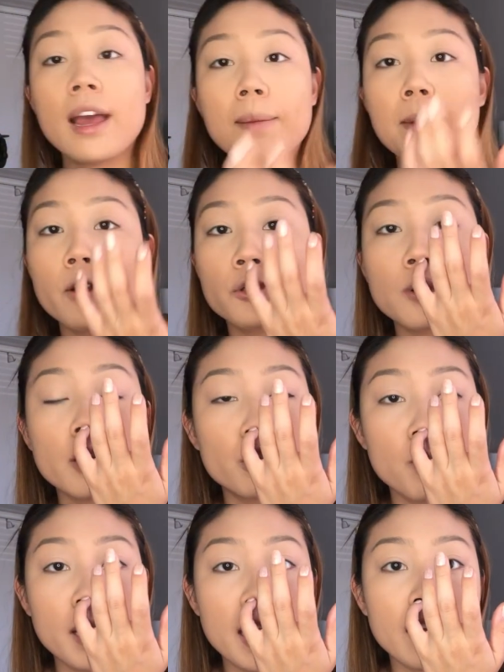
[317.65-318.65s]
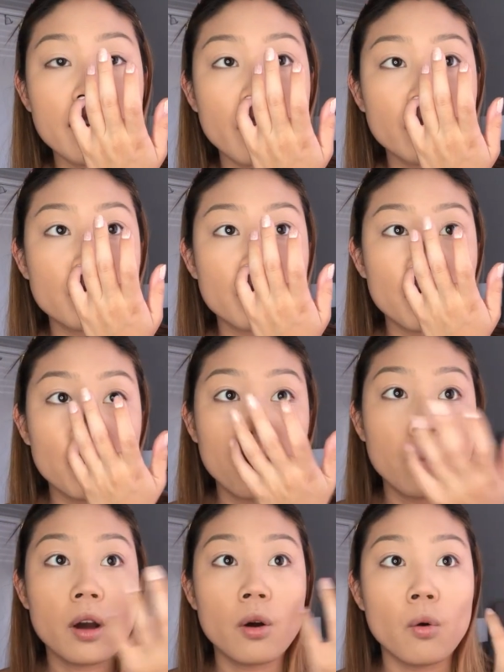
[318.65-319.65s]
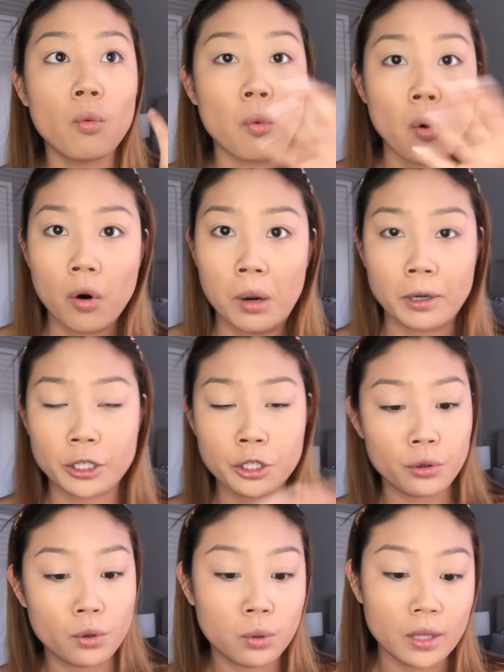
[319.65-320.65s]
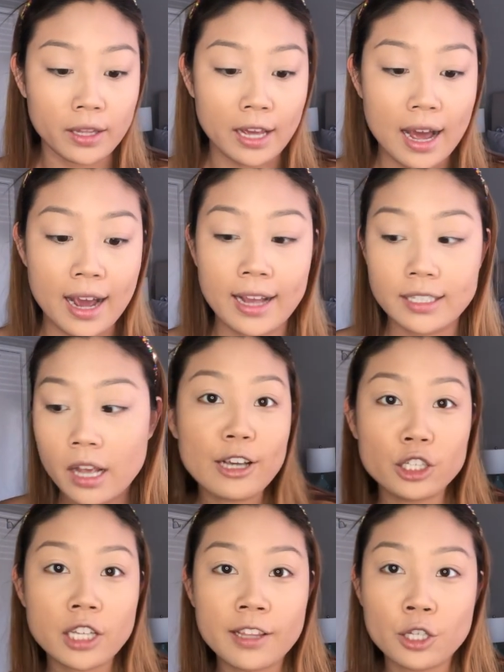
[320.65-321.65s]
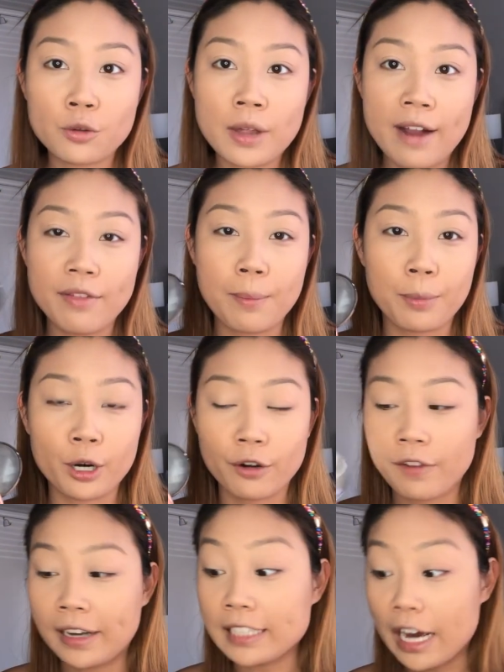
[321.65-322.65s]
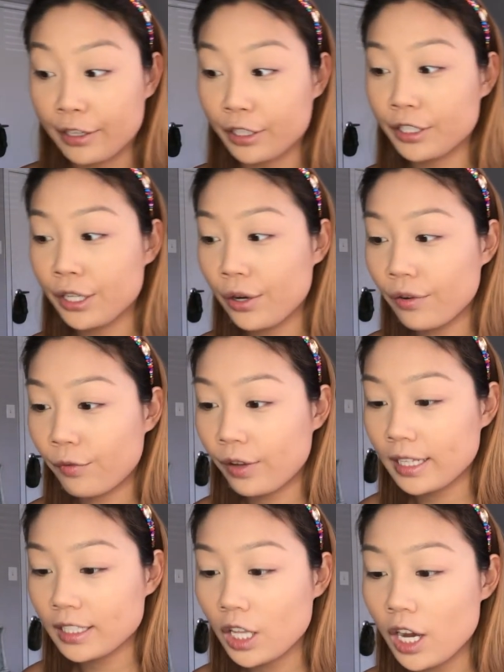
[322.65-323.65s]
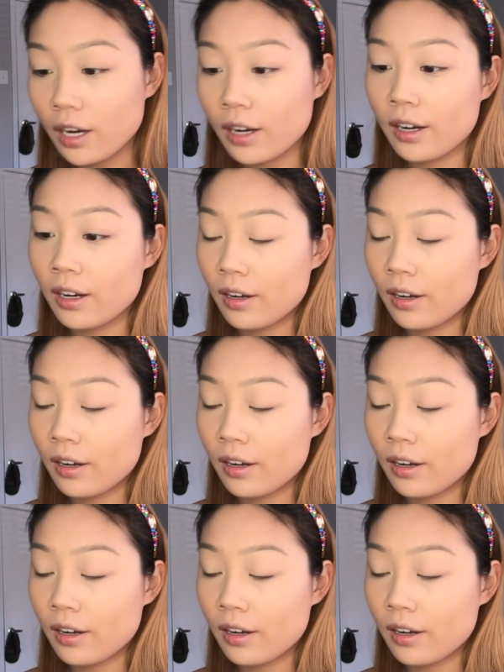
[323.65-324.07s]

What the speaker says: And because we're not doing anything too warm or too cool on the eyes, I just thought this would have the perfect undertone for this look.